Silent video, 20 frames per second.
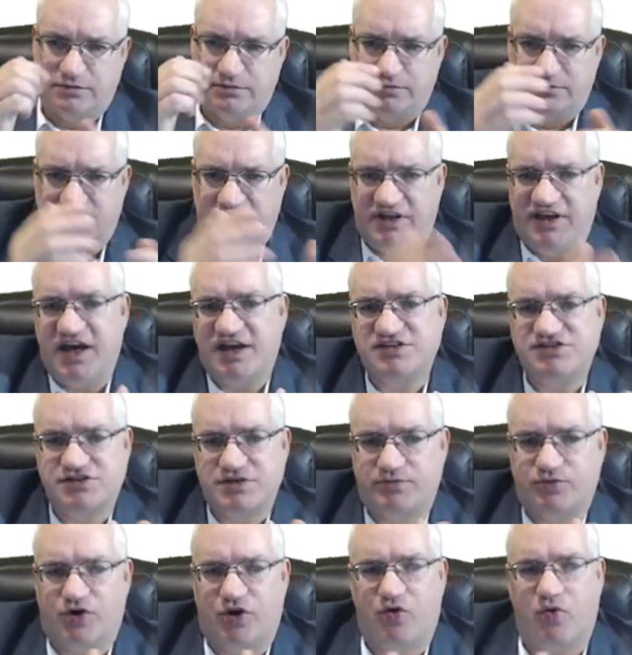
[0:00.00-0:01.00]
get some
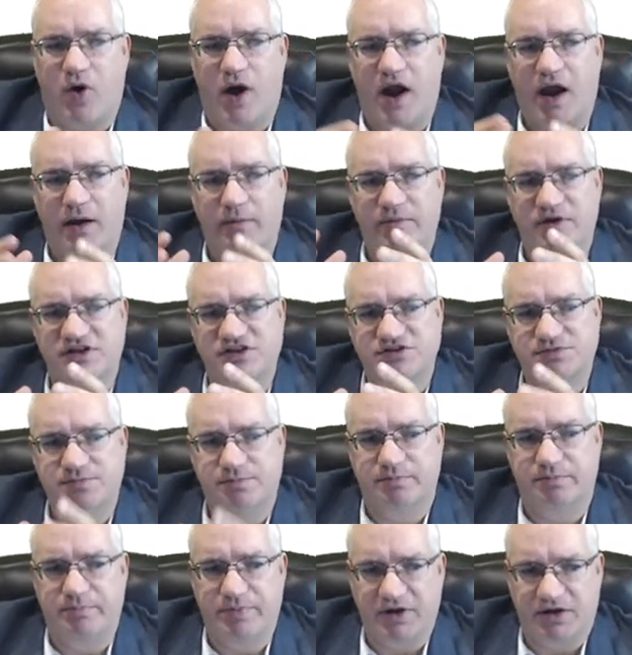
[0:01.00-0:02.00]
requirements,
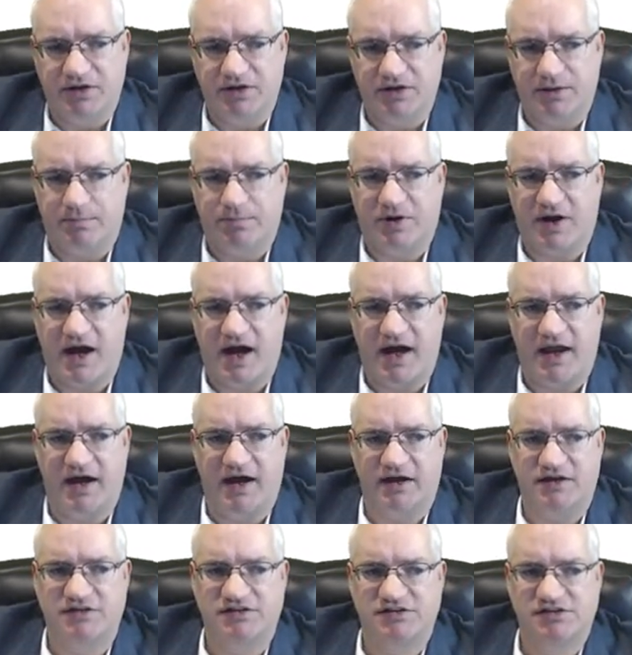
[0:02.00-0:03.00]
build a
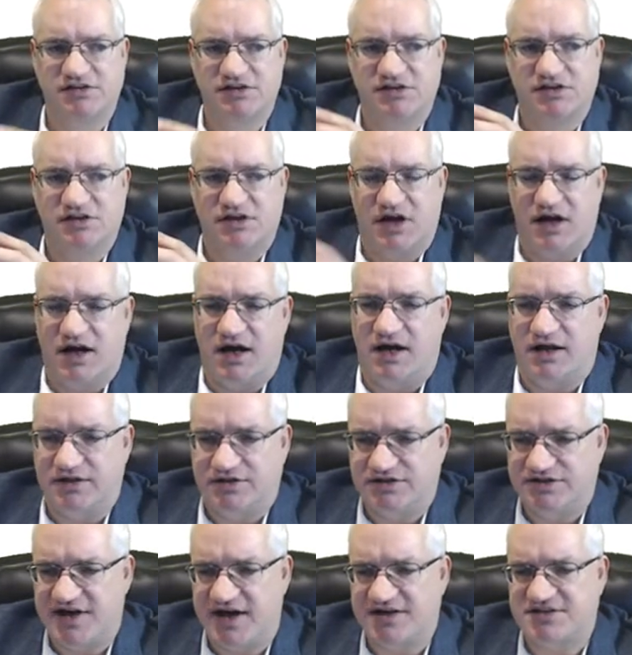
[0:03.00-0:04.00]
product,
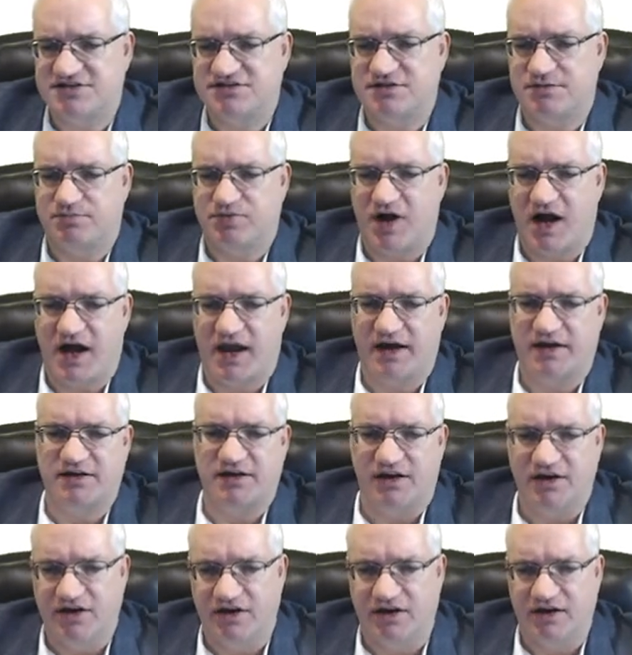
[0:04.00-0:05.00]
test the product
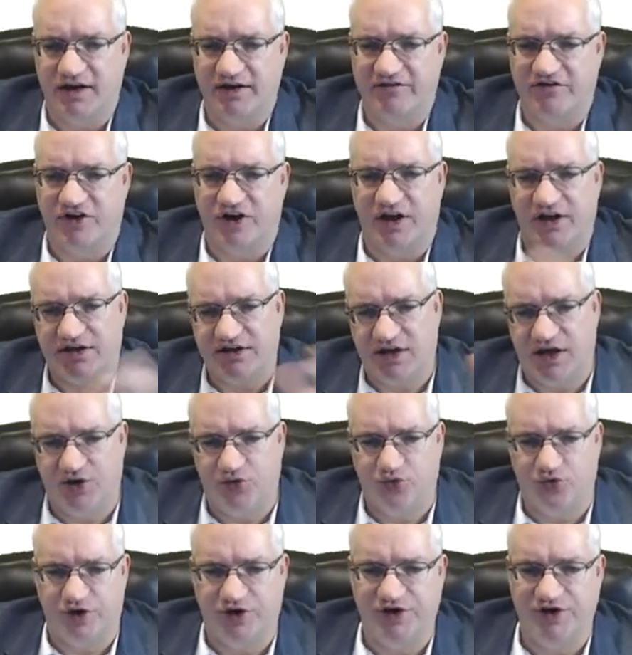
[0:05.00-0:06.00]
and deliver it,
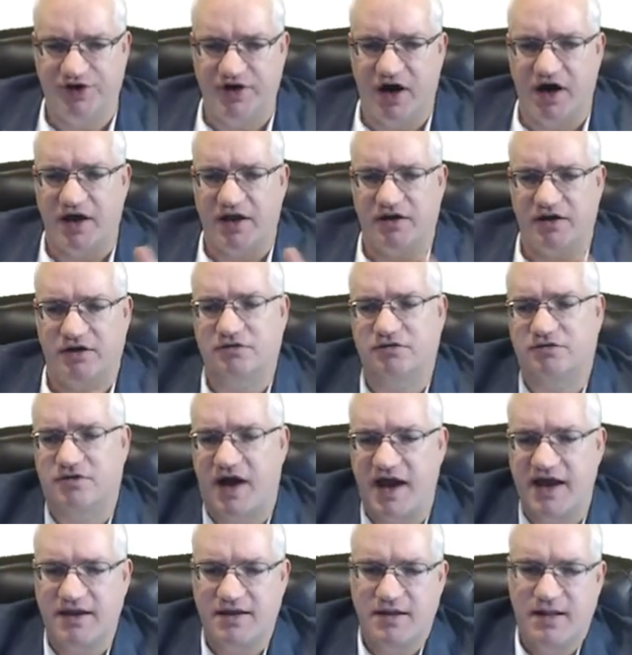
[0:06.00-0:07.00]
and we're done,
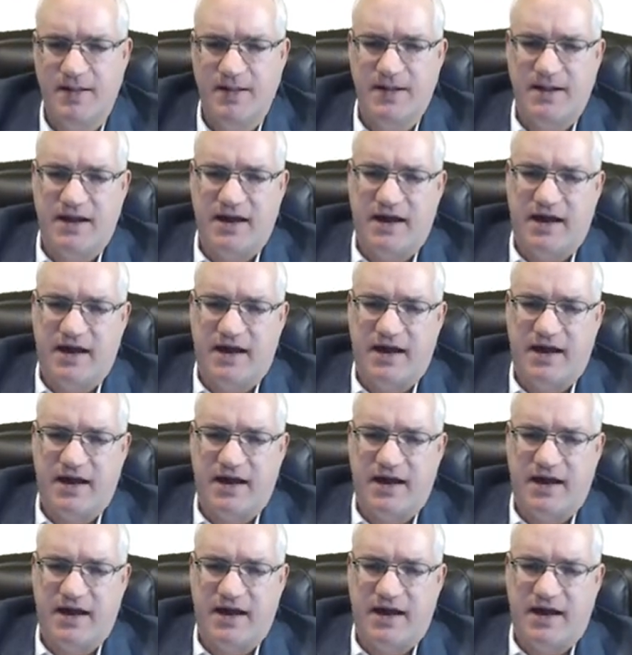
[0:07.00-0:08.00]
right?
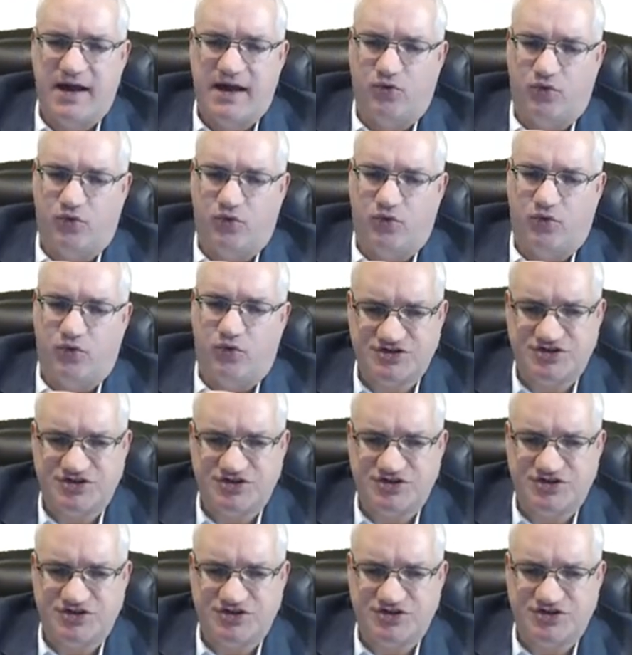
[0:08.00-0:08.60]
When we